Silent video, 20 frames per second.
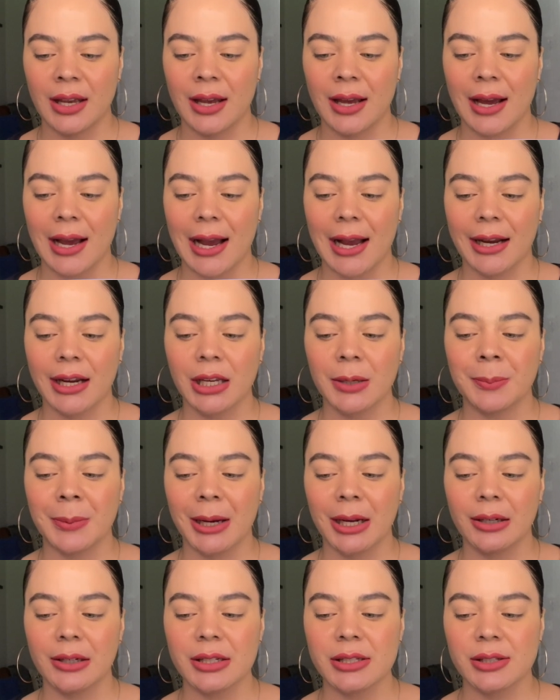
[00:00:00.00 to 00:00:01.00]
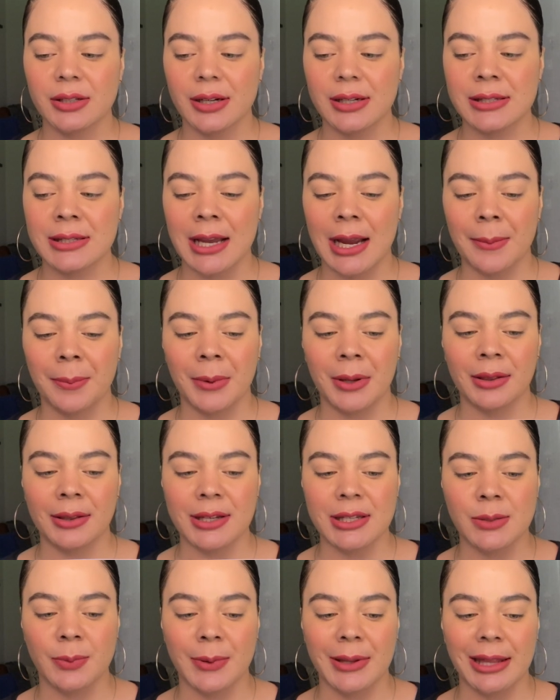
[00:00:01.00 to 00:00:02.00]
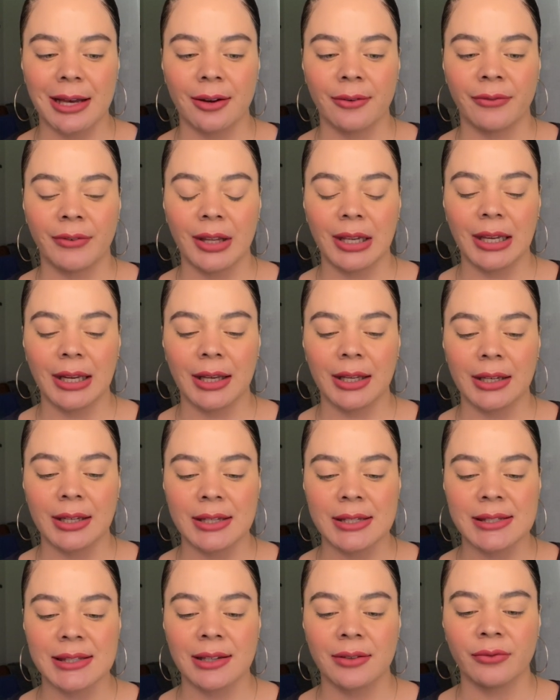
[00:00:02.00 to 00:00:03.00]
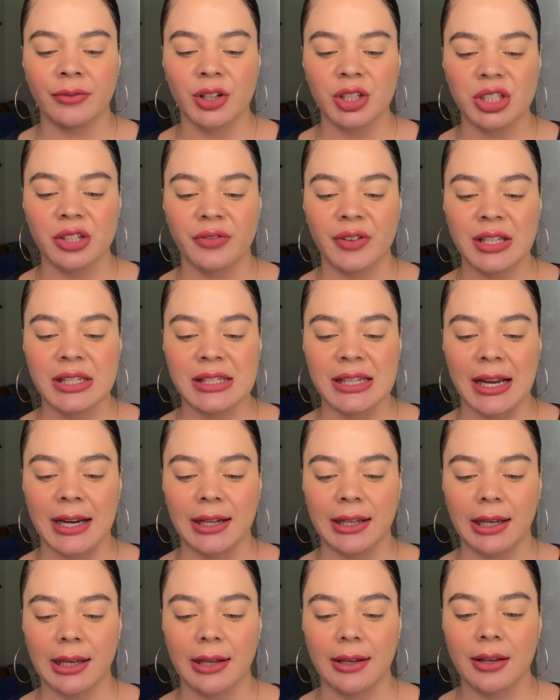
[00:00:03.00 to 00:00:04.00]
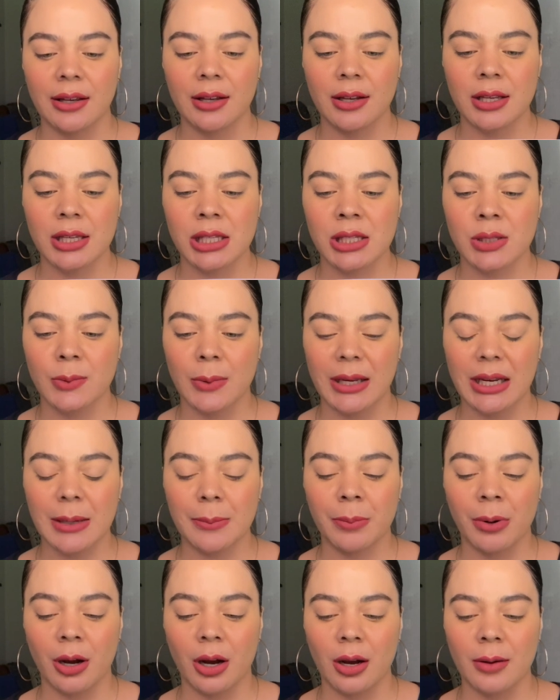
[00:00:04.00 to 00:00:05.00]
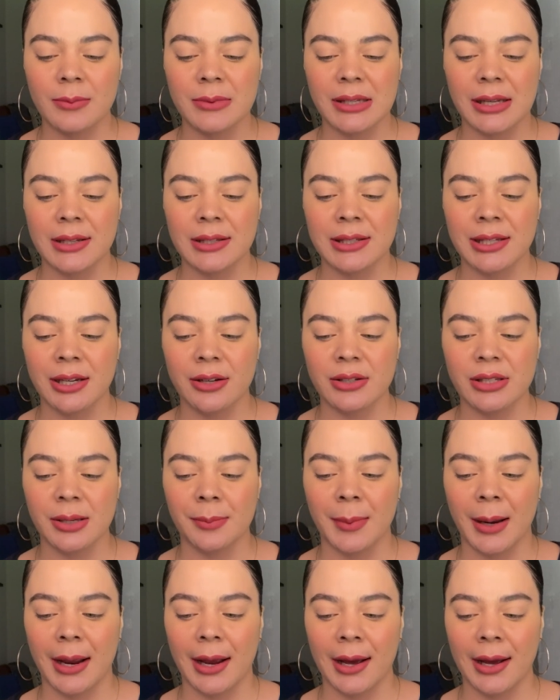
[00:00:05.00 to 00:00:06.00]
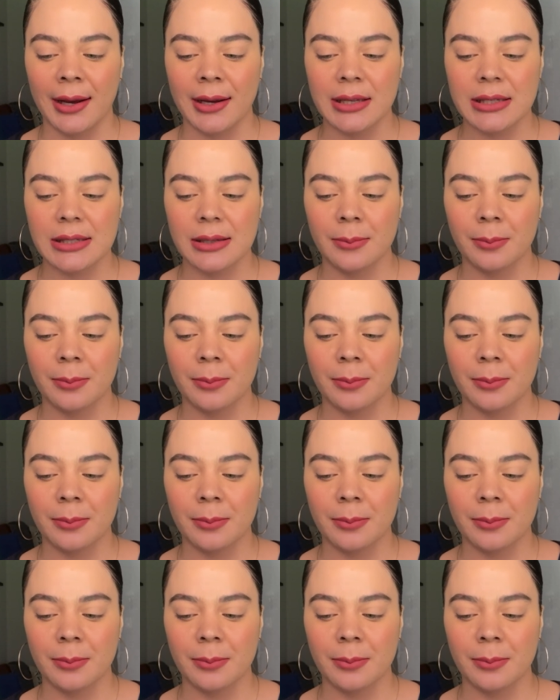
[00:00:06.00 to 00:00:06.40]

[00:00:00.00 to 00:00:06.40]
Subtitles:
I could barely start typing this without feeling an instant rush of anxiety, sweaty palms, and tears in my eyes.